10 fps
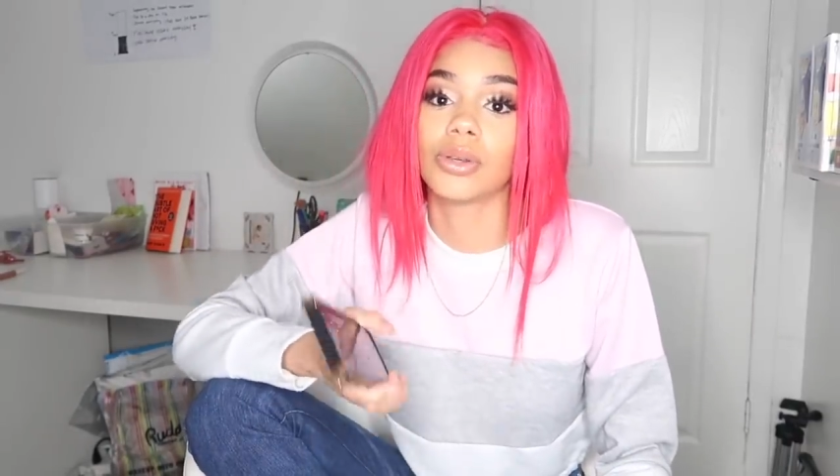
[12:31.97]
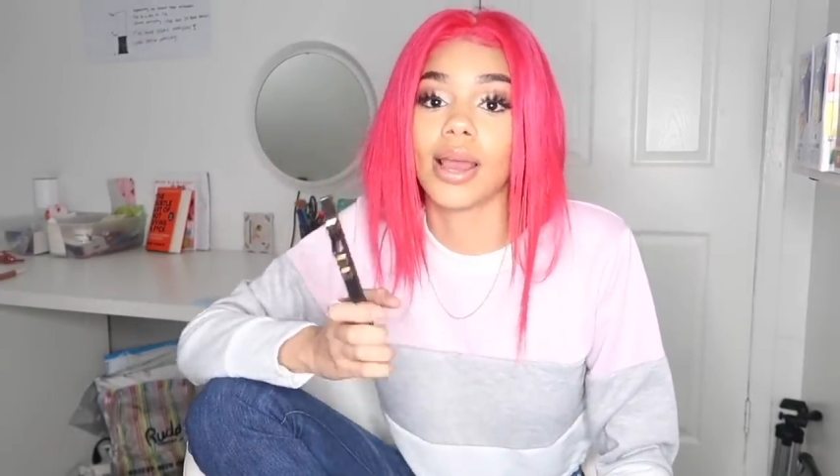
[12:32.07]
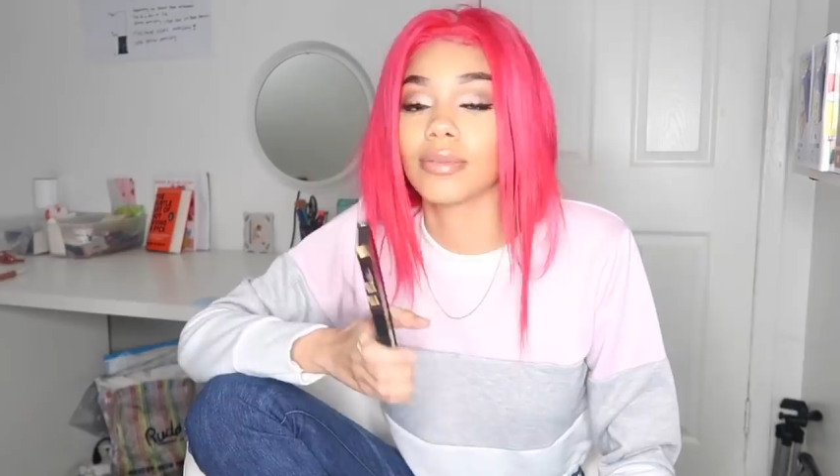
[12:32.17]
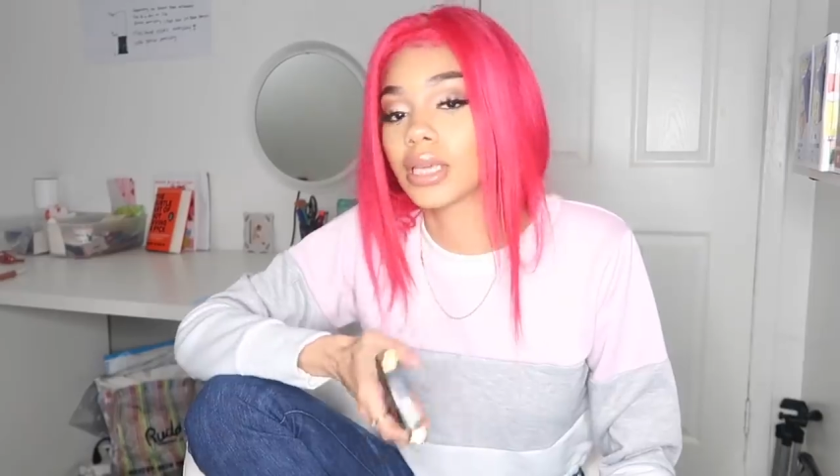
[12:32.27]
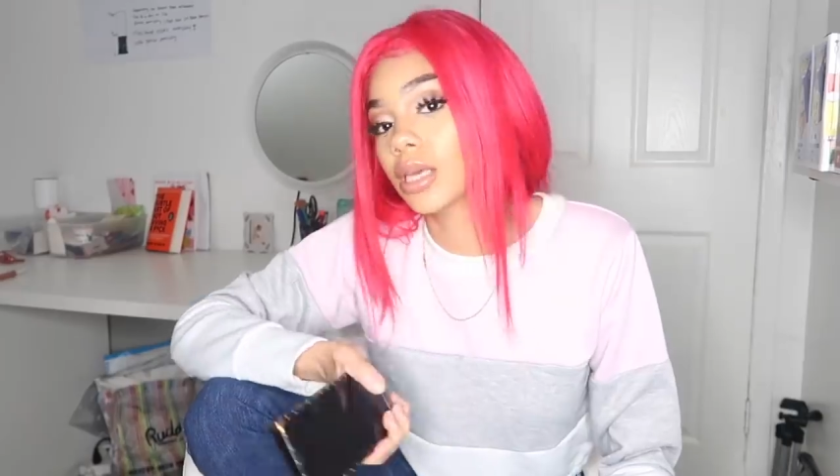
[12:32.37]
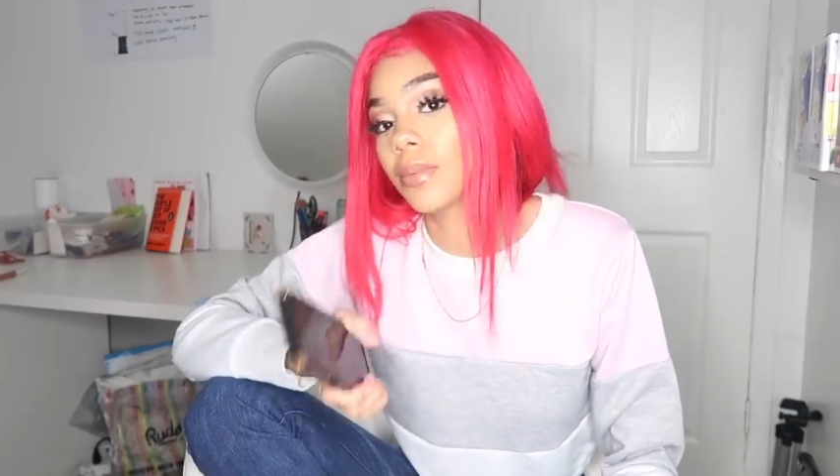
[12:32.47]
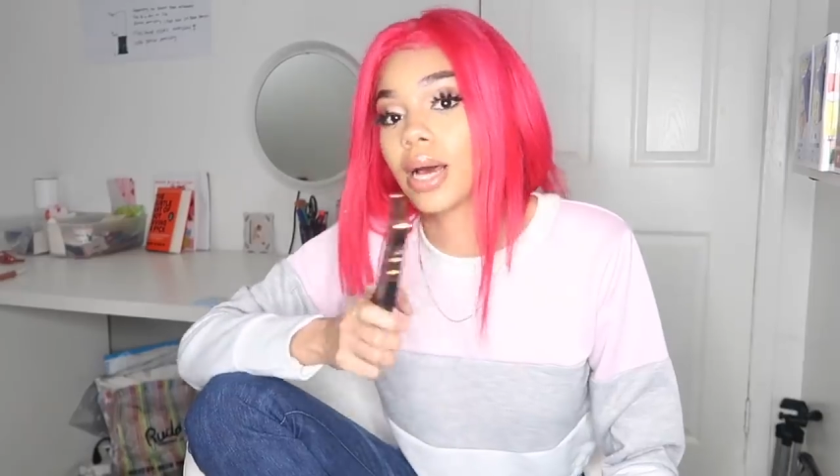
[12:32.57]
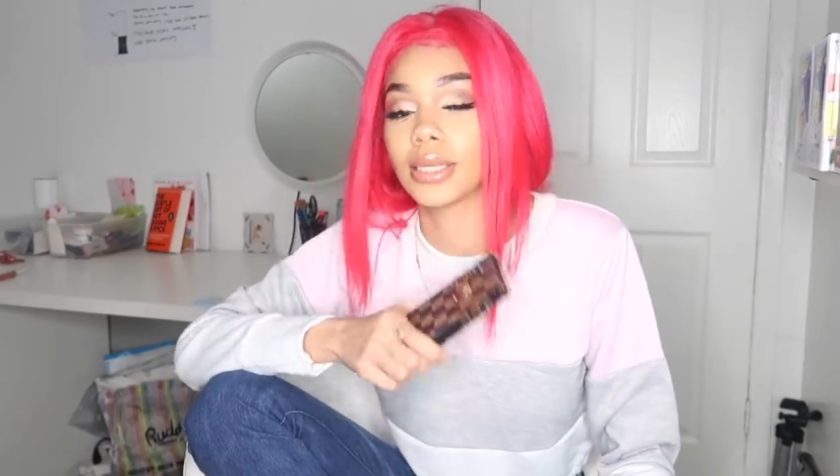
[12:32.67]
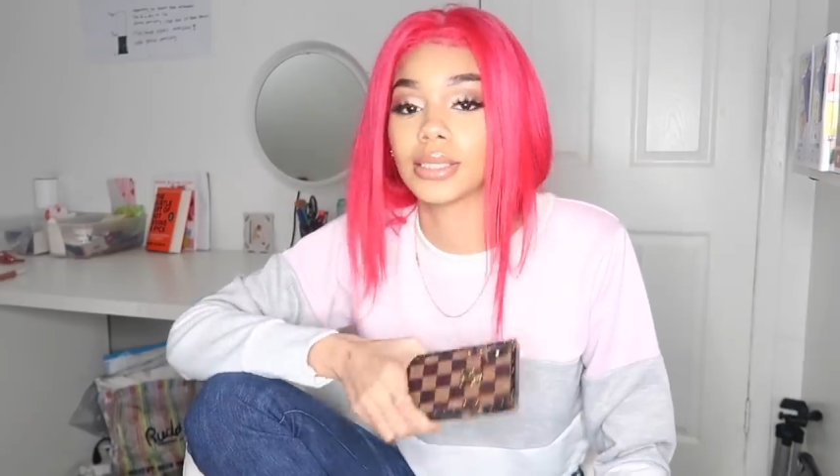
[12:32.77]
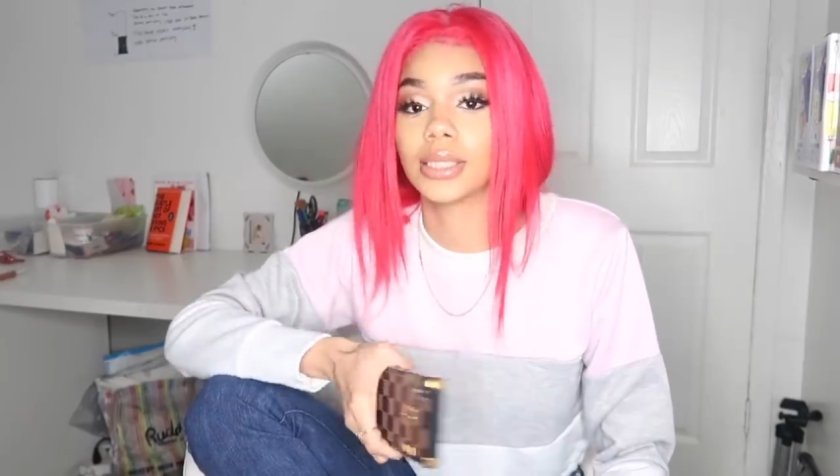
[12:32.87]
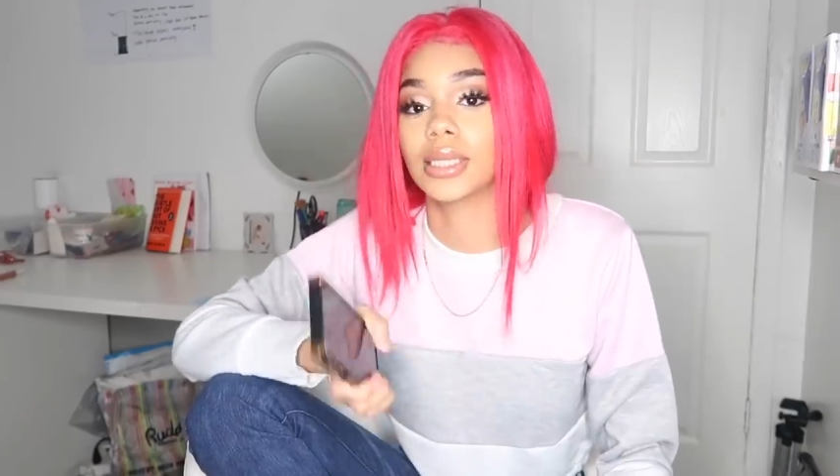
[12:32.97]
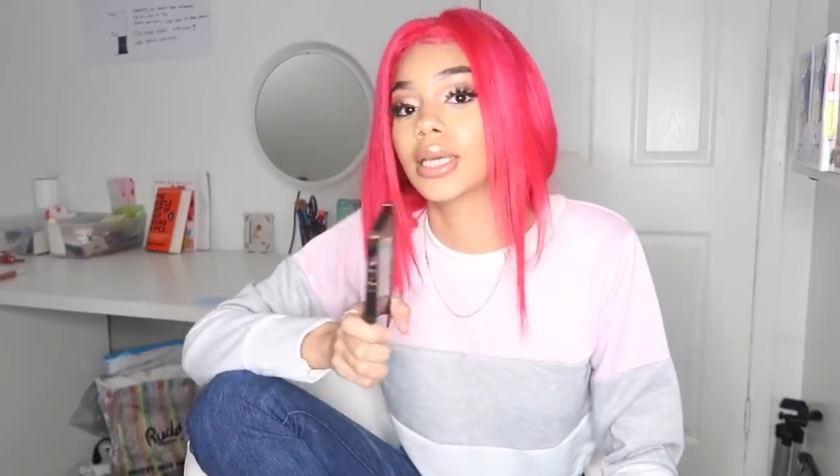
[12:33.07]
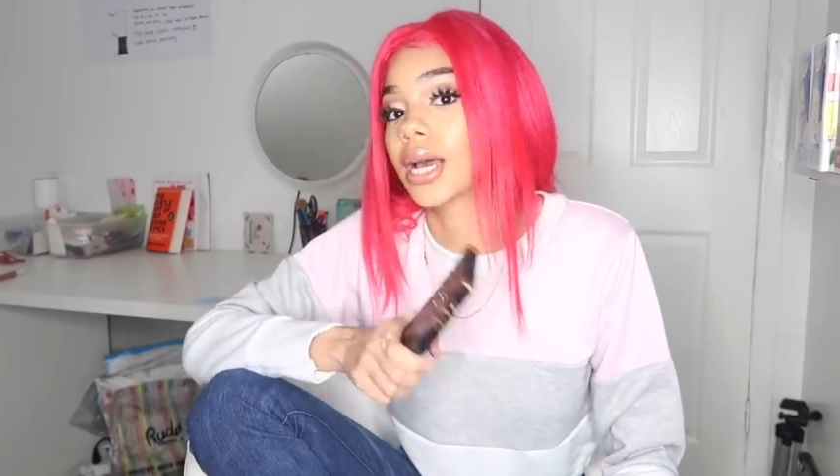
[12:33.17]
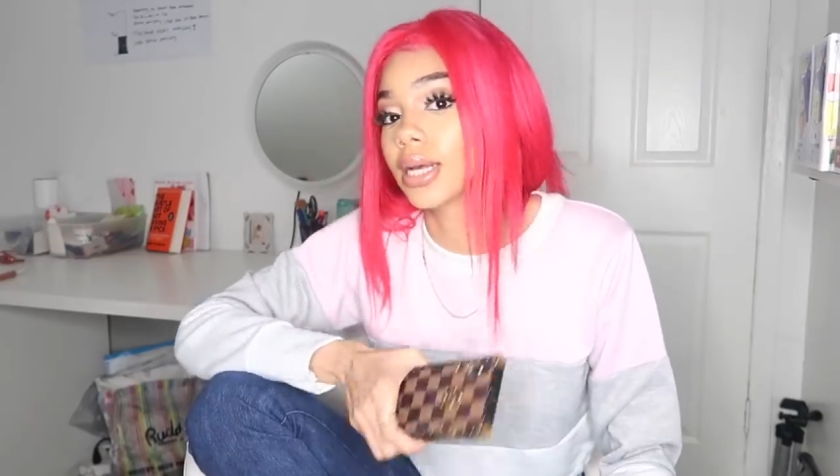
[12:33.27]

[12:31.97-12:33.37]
You have to keep constantly